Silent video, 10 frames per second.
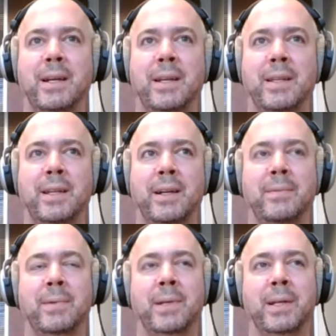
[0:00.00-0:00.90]
and then I
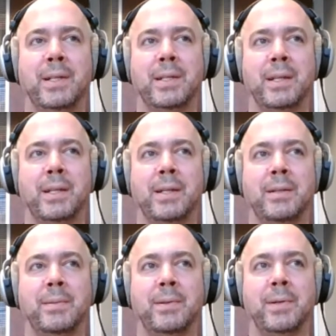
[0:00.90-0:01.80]
realized that it
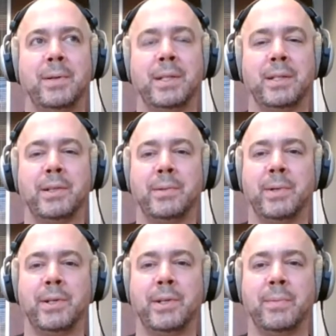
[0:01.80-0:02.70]
creates a
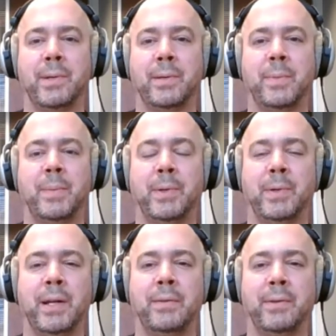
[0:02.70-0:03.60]
situation where people
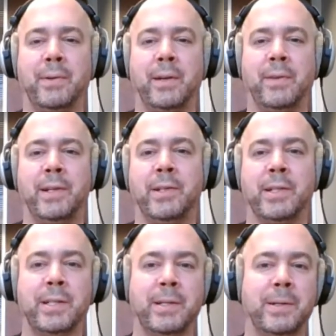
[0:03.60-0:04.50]
don't have creative
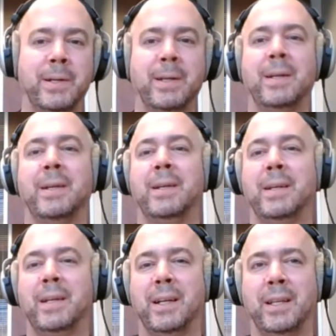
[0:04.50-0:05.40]
agency,
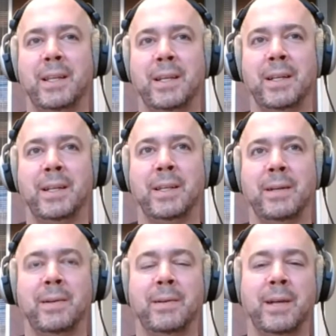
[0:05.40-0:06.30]
and then
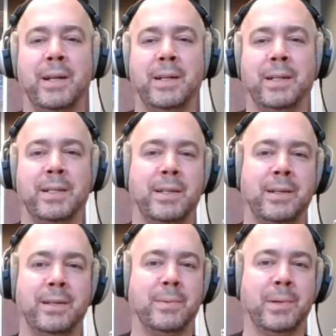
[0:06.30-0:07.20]
they're not
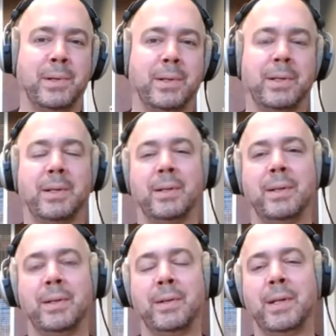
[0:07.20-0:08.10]
excited to work.
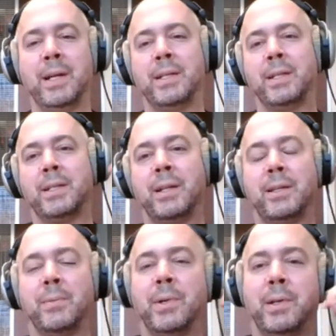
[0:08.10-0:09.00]
They're not as excited
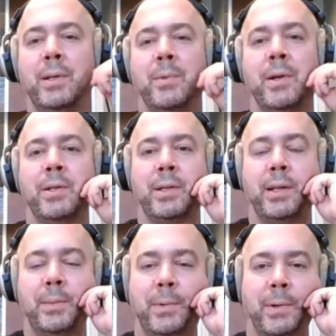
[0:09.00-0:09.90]
to work on the project
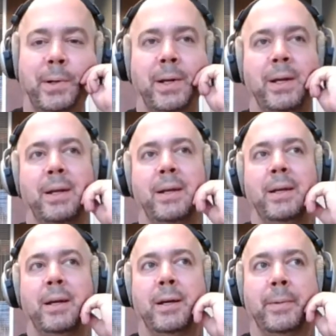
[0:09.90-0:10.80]
anymore.
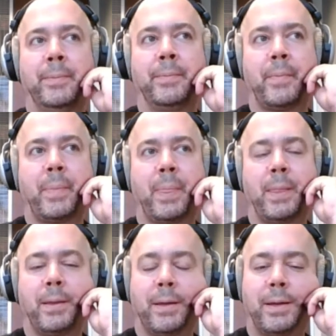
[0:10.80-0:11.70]
And
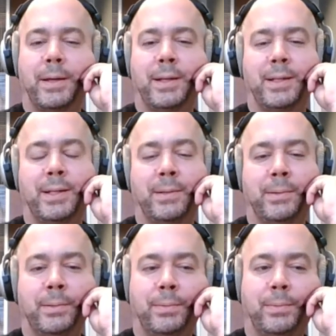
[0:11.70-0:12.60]
so,